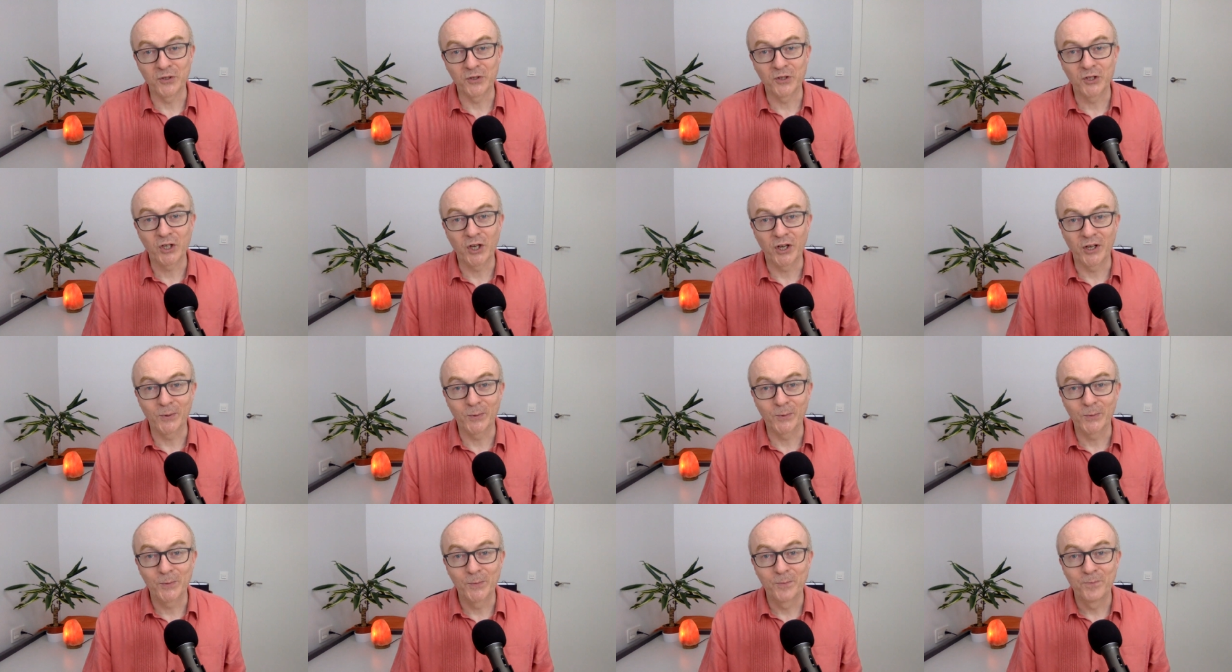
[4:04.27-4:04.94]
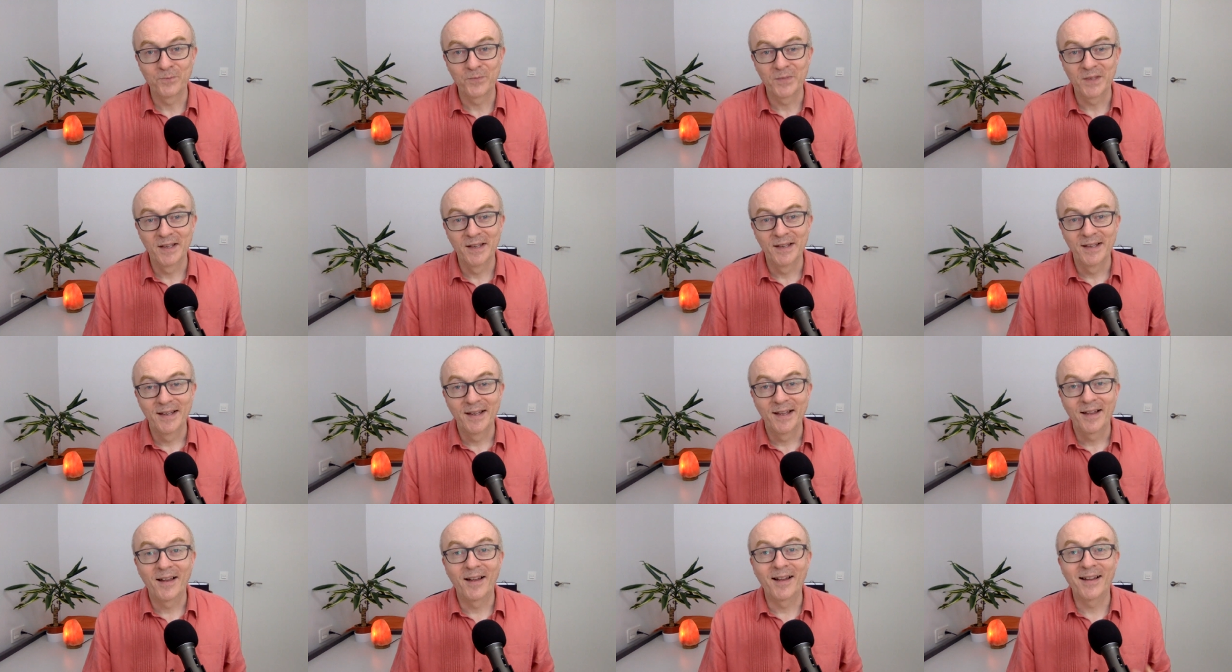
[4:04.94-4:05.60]
a child.
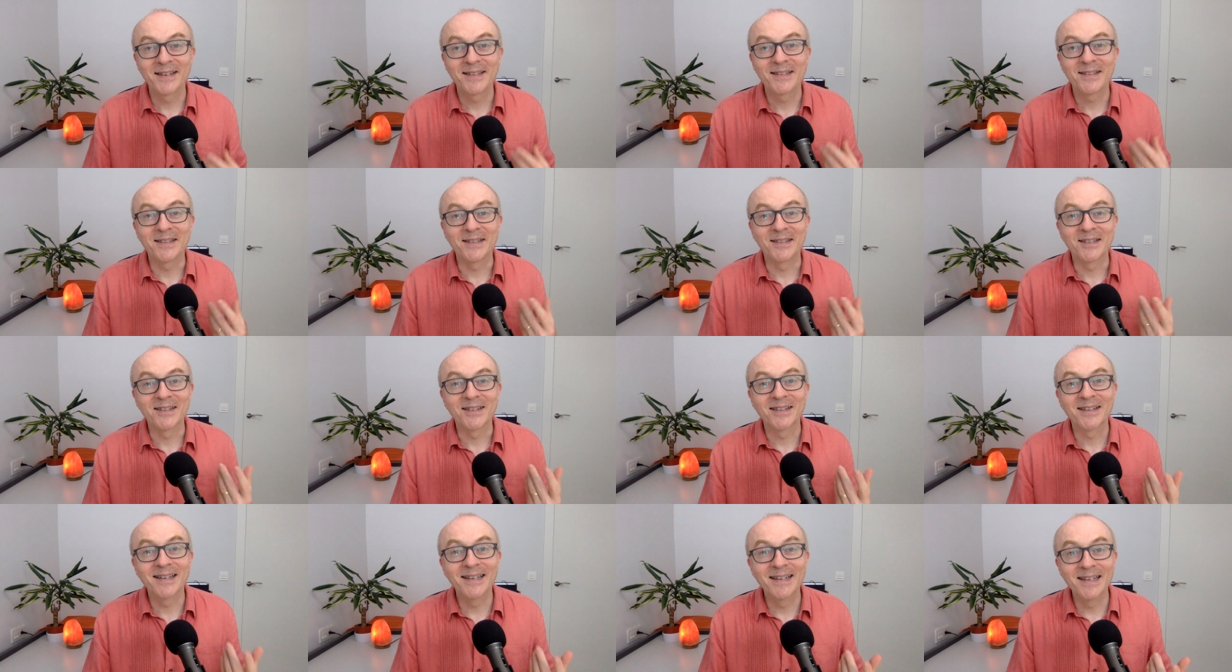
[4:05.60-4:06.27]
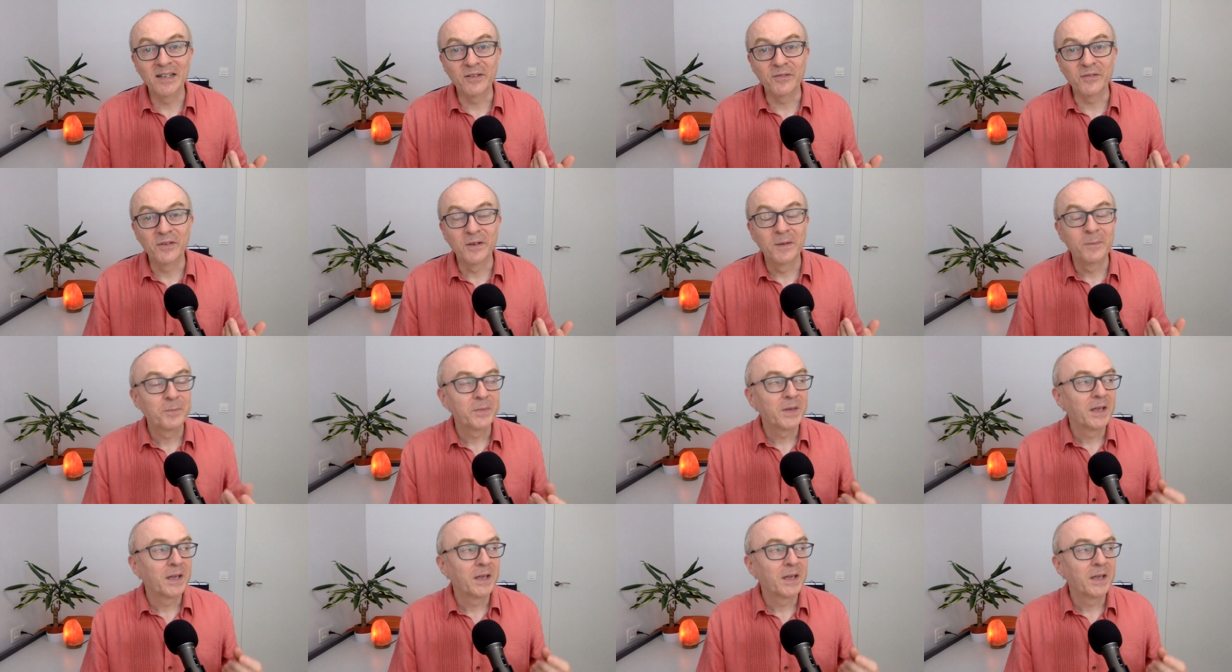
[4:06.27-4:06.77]
I didn't live.